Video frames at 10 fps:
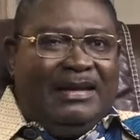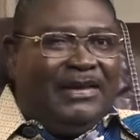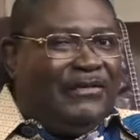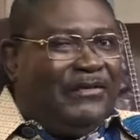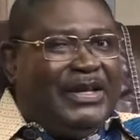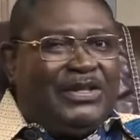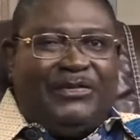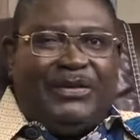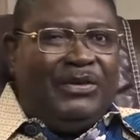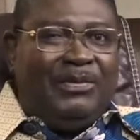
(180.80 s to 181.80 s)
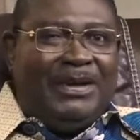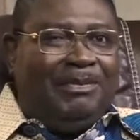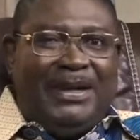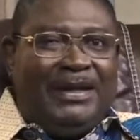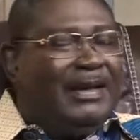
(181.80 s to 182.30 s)
and the face of a human
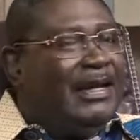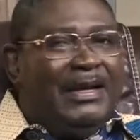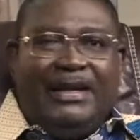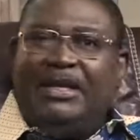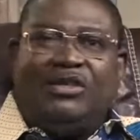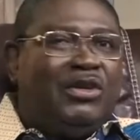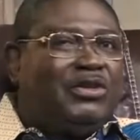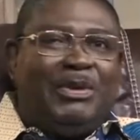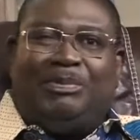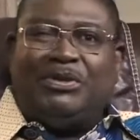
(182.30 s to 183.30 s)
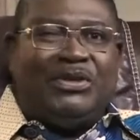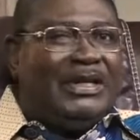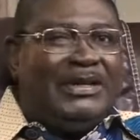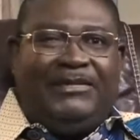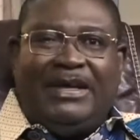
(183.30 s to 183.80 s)
being need not be put on
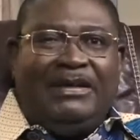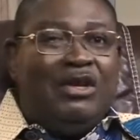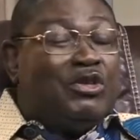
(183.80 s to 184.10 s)
a divine,